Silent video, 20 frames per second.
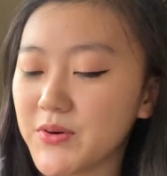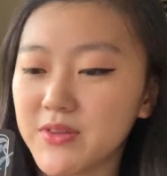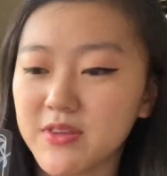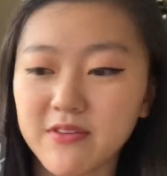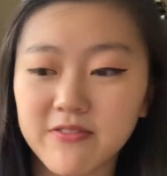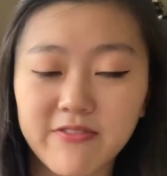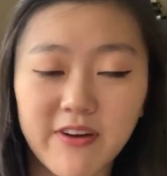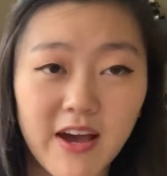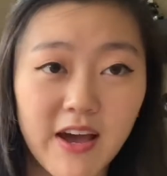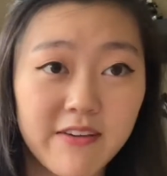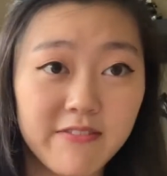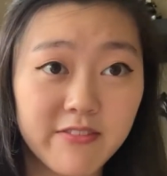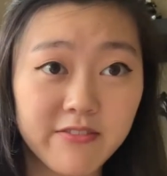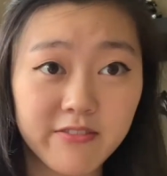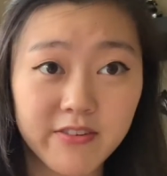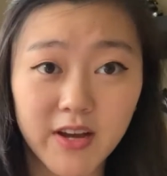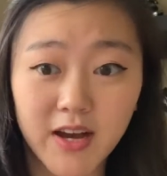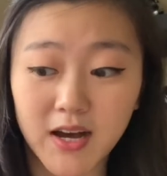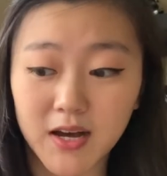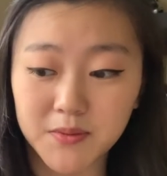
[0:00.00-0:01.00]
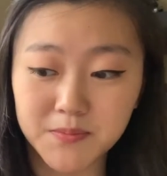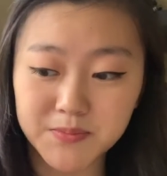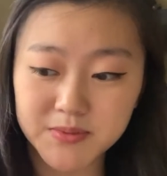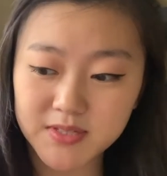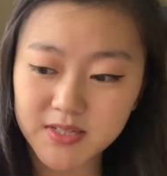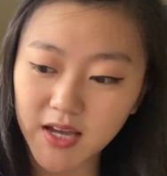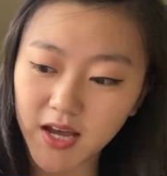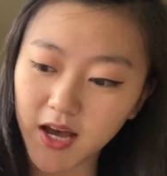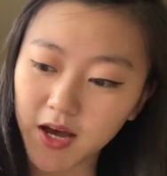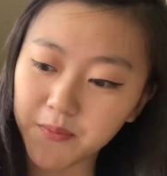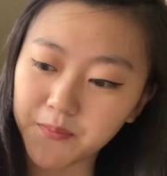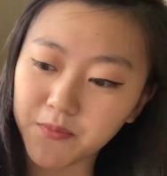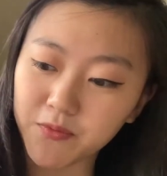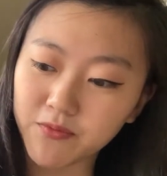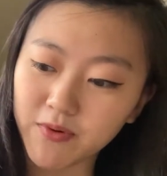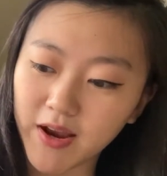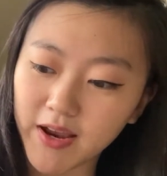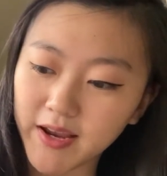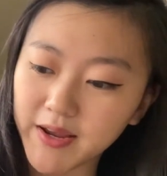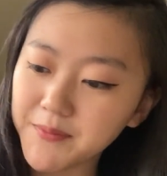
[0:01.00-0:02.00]
the 5 of Cups
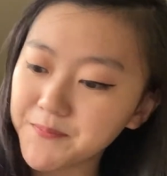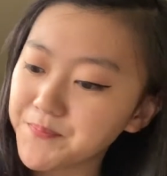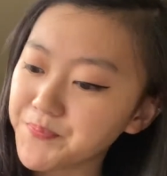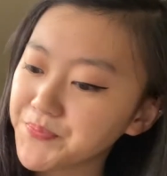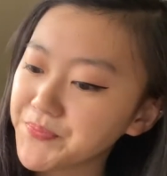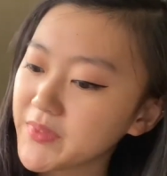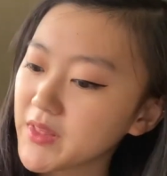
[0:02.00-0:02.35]
upright